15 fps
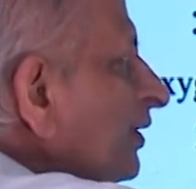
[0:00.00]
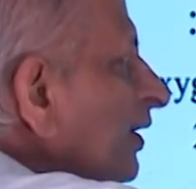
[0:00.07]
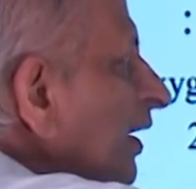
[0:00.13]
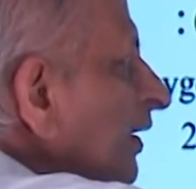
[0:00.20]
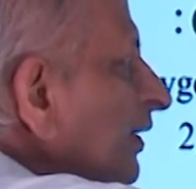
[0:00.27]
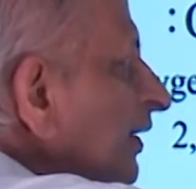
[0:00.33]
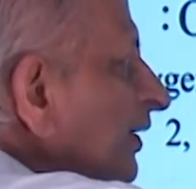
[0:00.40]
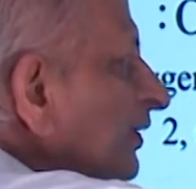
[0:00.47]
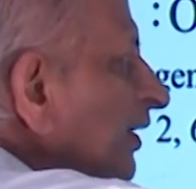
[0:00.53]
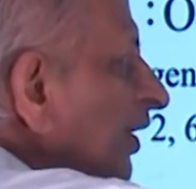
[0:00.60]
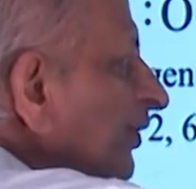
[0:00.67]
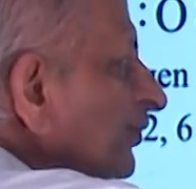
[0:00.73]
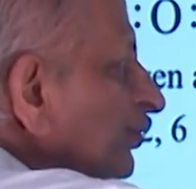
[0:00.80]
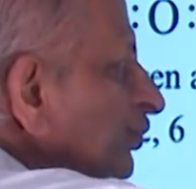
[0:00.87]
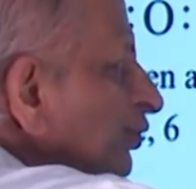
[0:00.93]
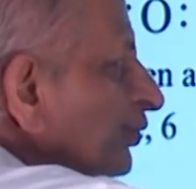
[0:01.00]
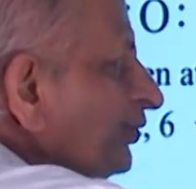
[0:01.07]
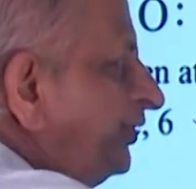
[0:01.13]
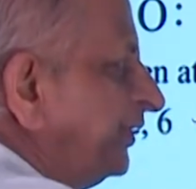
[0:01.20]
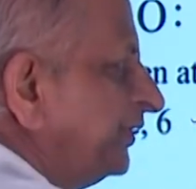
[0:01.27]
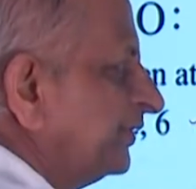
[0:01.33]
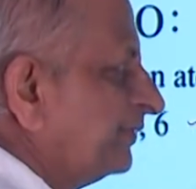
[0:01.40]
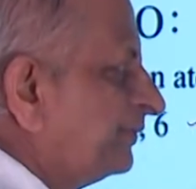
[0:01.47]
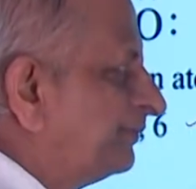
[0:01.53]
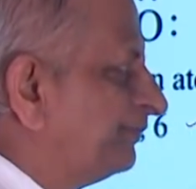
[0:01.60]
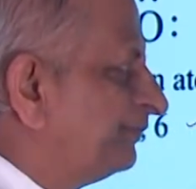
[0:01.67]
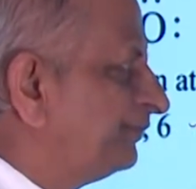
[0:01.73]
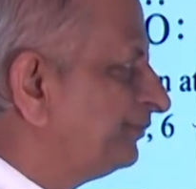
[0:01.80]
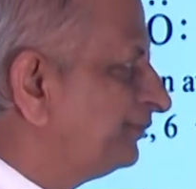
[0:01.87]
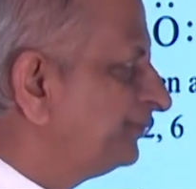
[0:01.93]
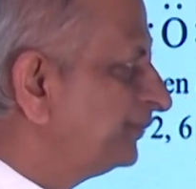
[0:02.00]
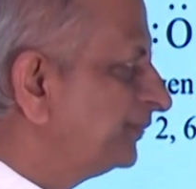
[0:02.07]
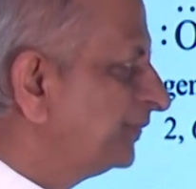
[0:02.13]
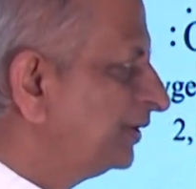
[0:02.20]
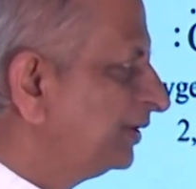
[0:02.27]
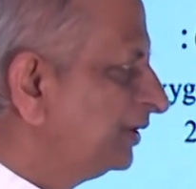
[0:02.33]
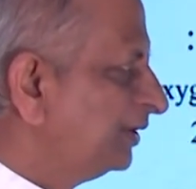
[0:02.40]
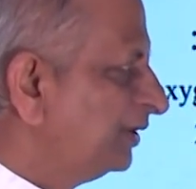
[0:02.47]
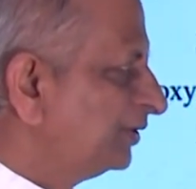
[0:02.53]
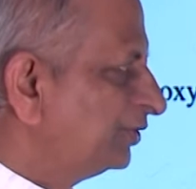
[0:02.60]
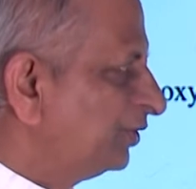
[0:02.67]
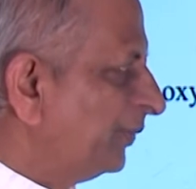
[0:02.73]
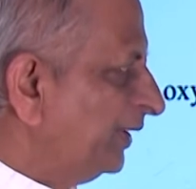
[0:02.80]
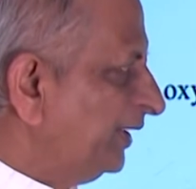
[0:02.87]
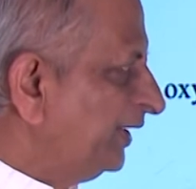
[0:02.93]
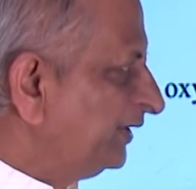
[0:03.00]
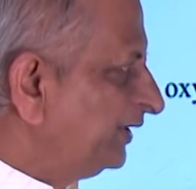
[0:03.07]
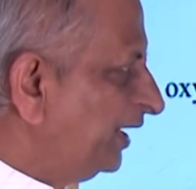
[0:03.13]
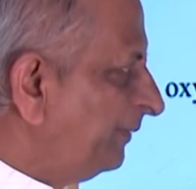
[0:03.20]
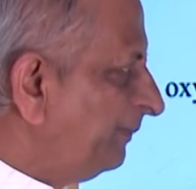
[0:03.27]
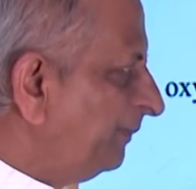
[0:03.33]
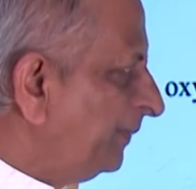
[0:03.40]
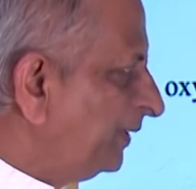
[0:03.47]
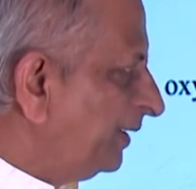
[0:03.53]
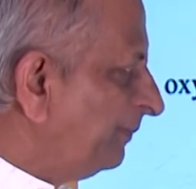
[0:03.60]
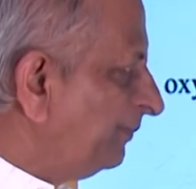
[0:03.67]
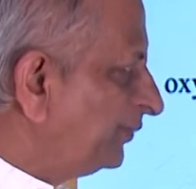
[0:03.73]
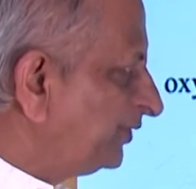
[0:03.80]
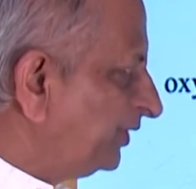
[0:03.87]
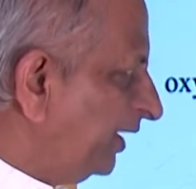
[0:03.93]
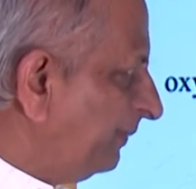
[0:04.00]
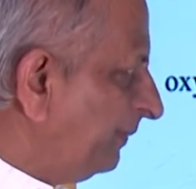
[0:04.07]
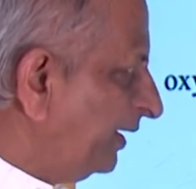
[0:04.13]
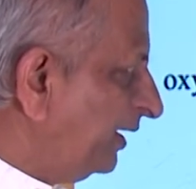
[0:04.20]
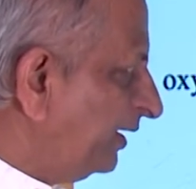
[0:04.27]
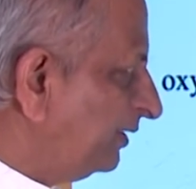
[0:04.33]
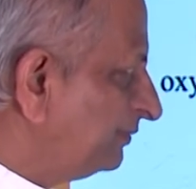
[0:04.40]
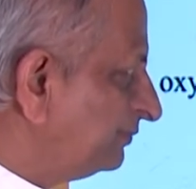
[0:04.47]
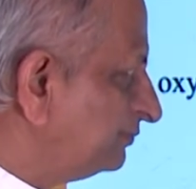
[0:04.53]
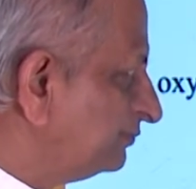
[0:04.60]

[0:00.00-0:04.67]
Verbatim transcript: and this also 2,6. So when it can become stable,